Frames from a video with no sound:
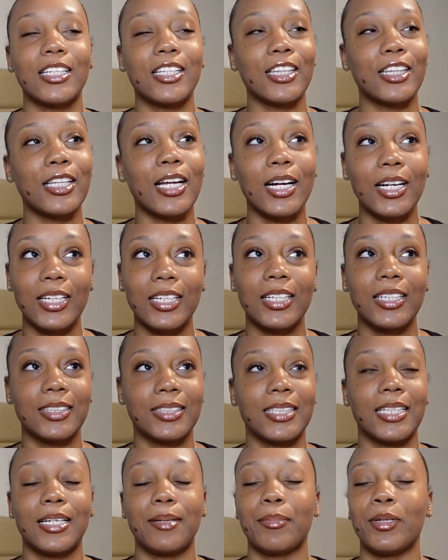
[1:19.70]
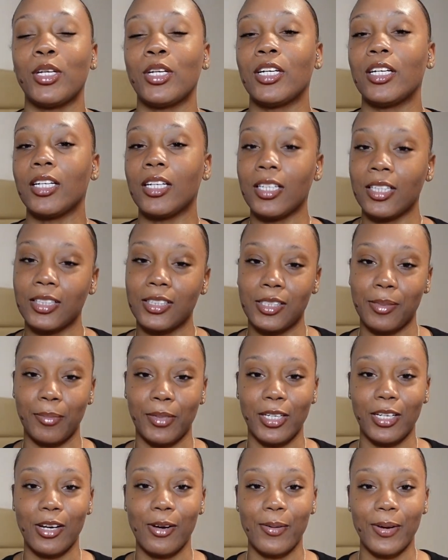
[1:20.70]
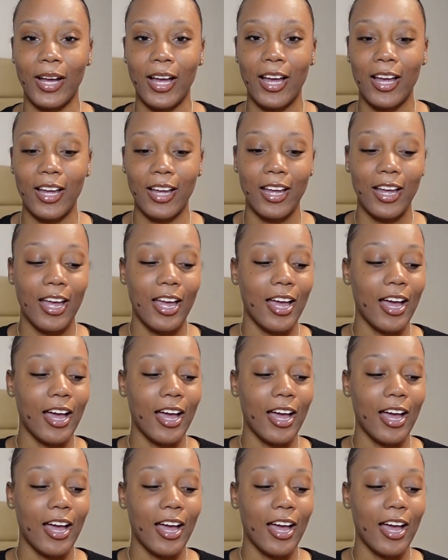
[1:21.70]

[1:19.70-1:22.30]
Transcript: 30 is gonna be good to me, okay?